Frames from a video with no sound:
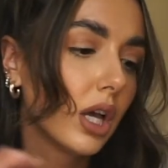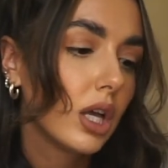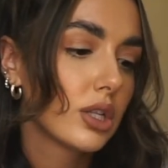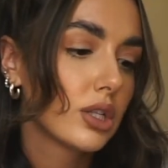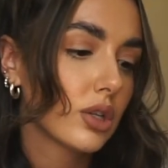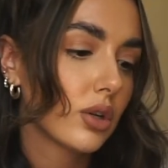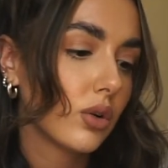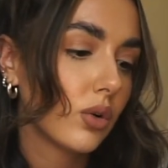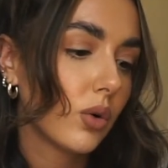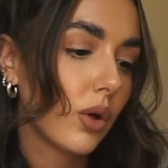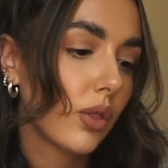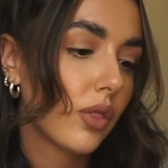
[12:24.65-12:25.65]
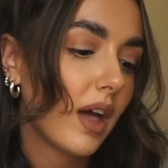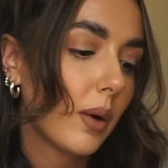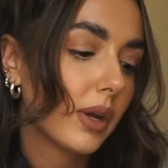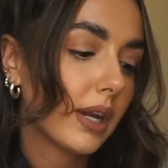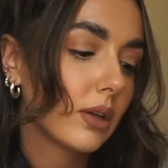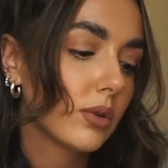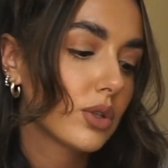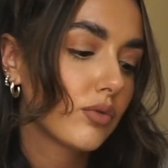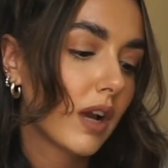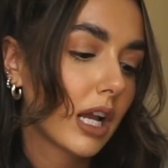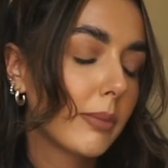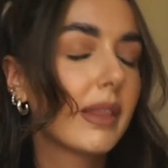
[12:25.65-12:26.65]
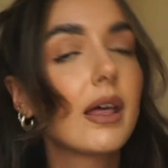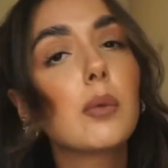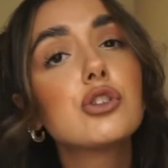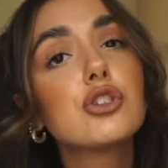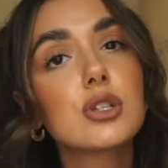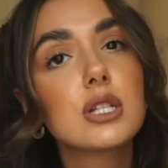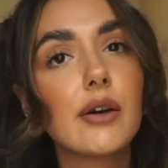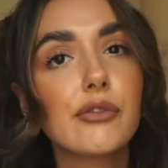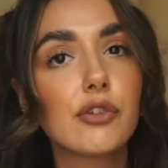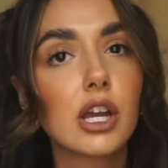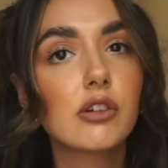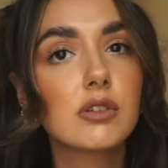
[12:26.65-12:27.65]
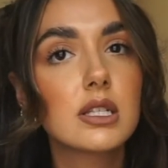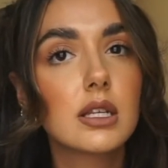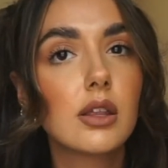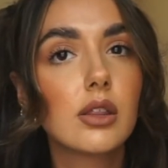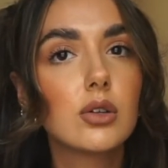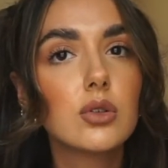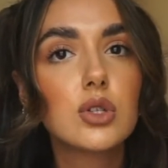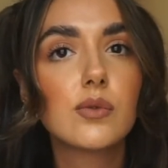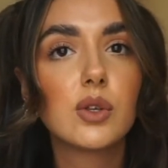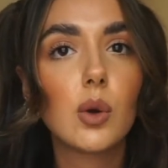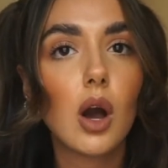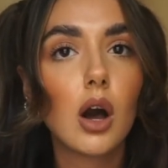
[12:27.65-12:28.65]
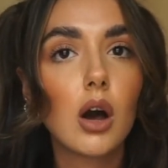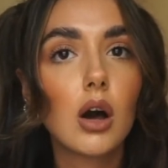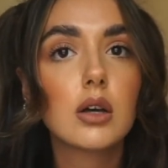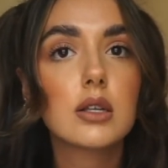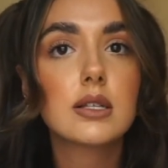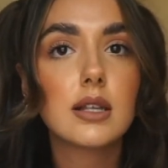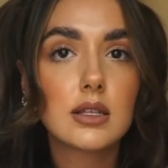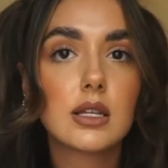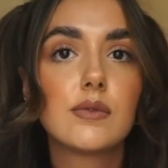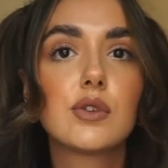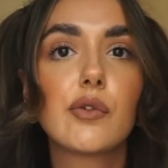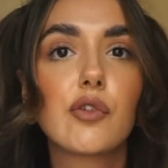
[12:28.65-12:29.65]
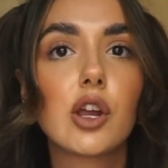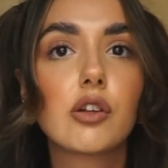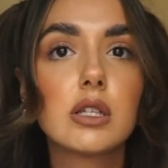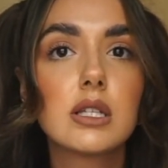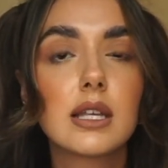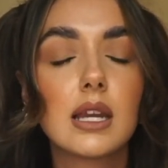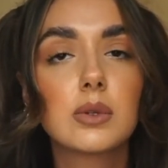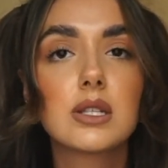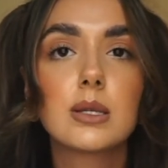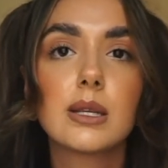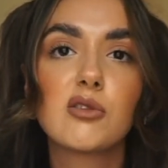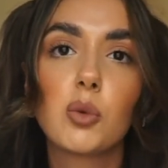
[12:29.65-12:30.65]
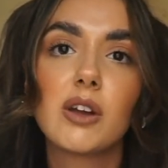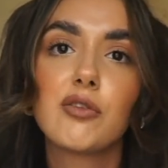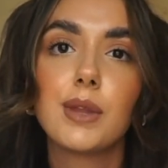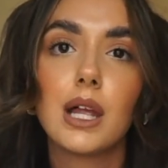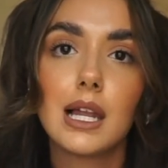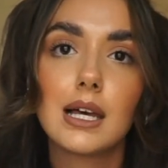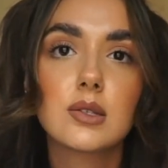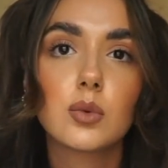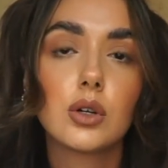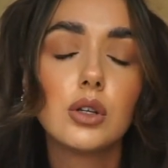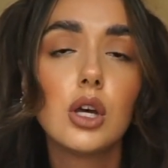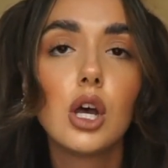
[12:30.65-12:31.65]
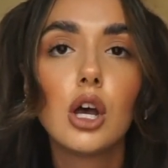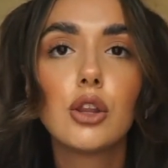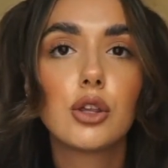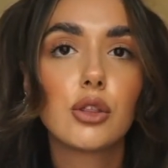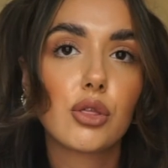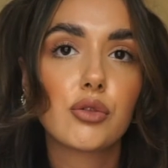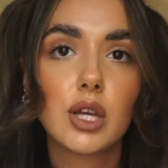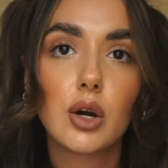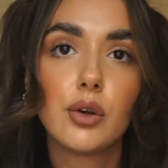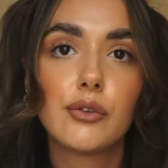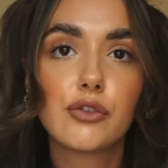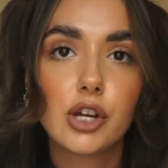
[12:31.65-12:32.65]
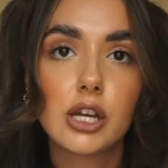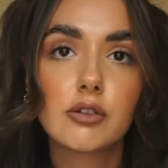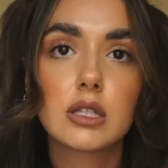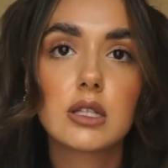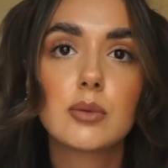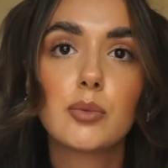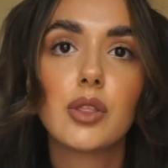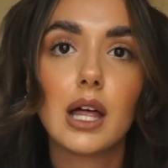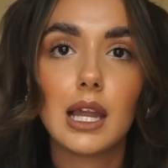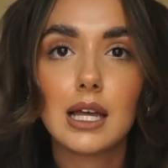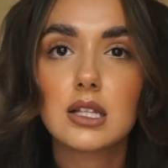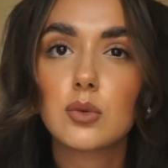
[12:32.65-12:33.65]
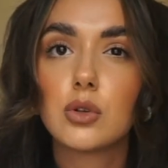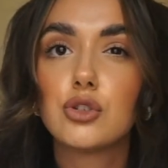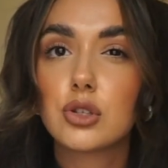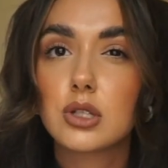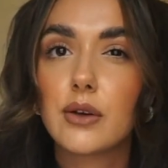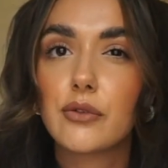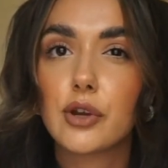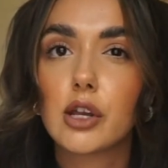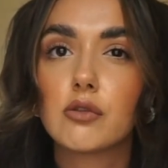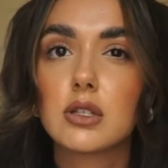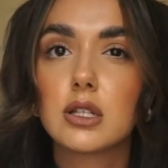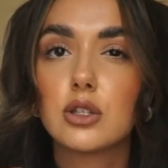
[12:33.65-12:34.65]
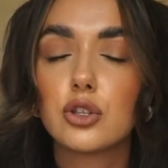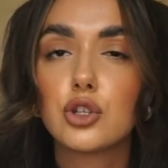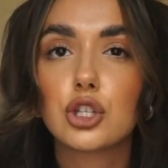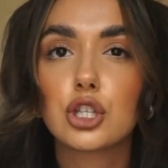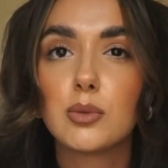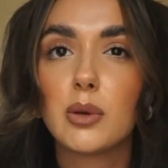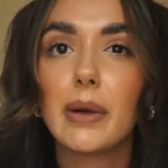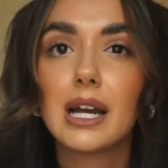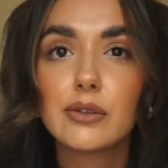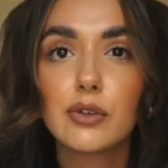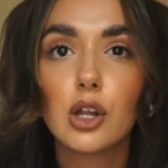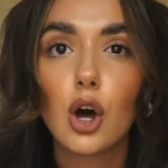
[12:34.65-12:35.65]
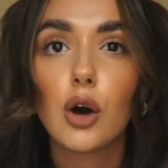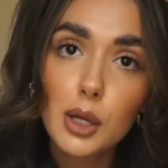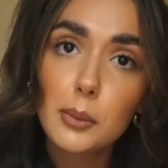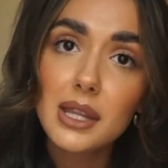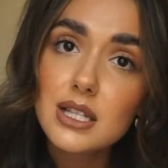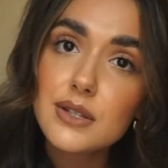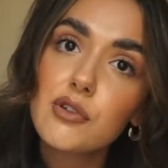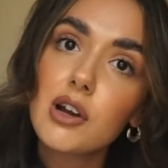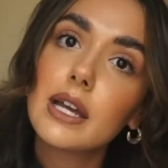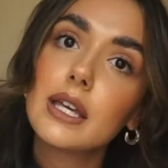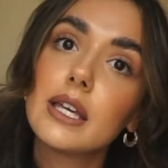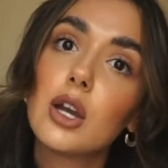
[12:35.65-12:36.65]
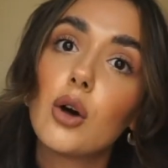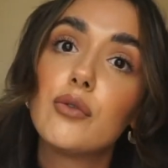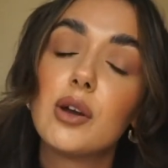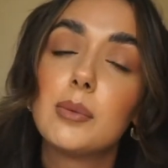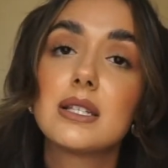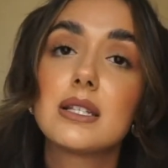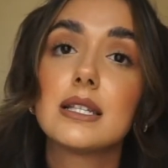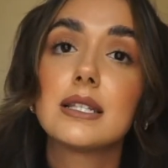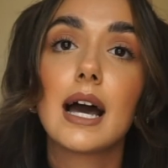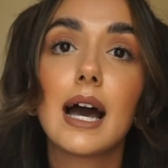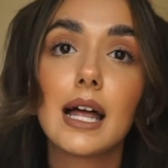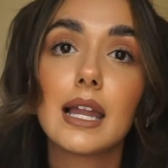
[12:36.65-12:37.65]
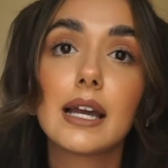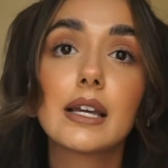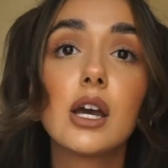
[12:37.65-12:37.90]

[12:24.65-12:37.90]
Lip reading: So that one I also recommend. That one does have fragrance in it though, so if you are sensitive to fragrance, then I would steer away from that last one. The other three are unfragranced, but that last one does have fragrance in, so just to be mindful of. And that's a variety of vitamin C's that I like